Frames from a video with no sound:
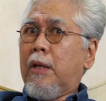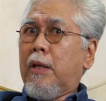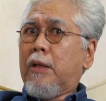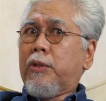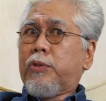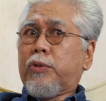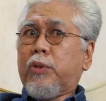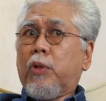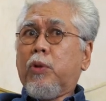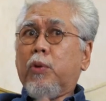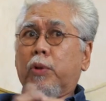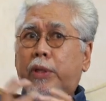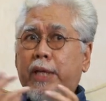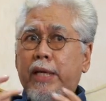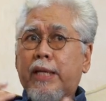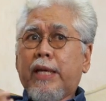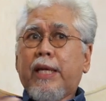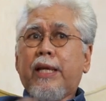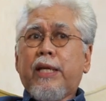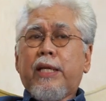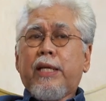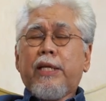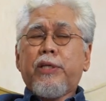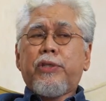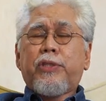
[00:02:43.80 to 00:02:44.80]
So looking
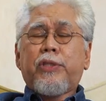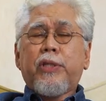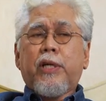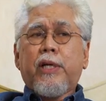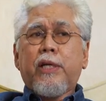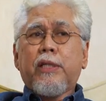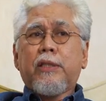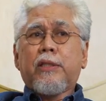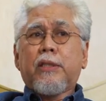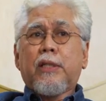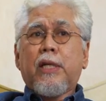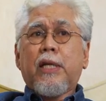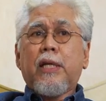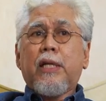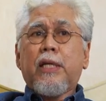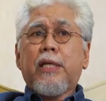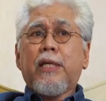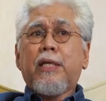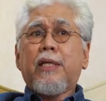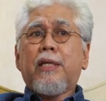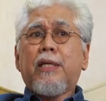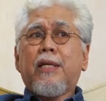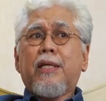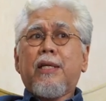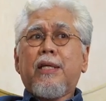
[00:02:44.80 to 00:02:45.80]
at nature is
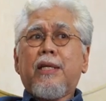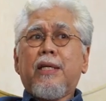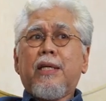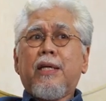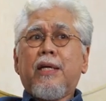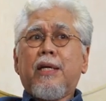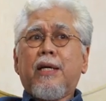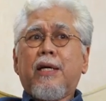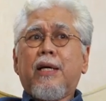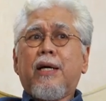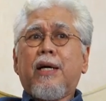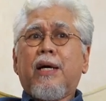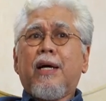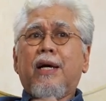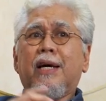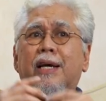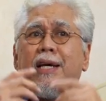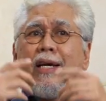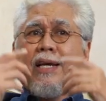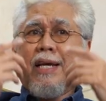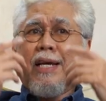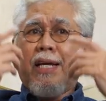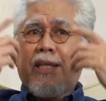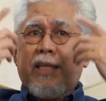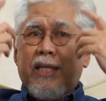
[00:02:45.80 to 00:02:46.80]
really
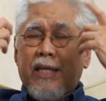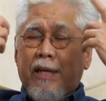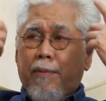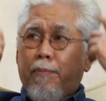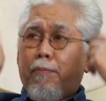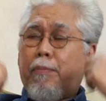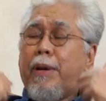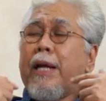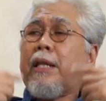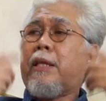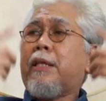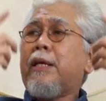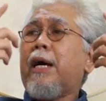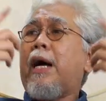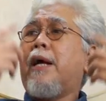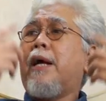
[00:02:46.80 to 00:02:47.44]
getting a better